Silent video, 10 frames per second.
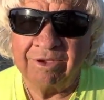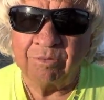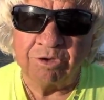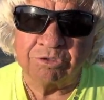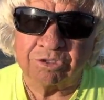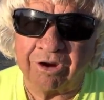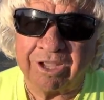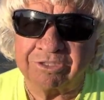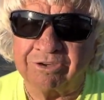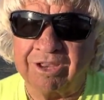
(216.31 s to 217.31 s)
When you start
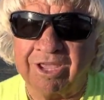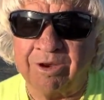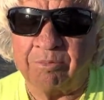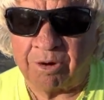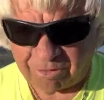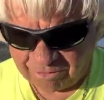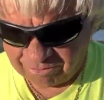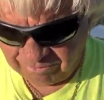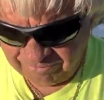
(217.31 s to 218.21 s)
out your day tomorrow,